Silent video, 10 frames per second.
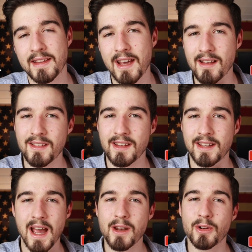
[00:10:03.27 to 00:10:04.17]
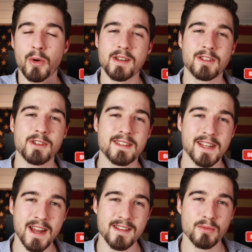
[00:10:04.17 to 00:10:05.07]
it can kind of go into this
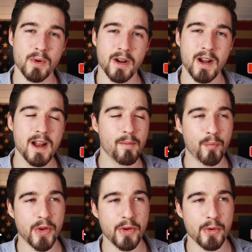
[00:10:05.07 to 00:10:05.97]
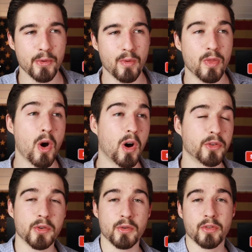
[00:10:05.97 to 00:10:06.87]
case where you know how
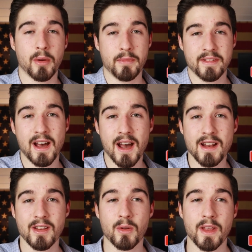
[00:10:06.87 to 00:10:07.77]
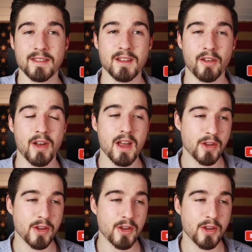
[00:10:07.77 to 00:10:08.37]
to do some designs and all that stuff.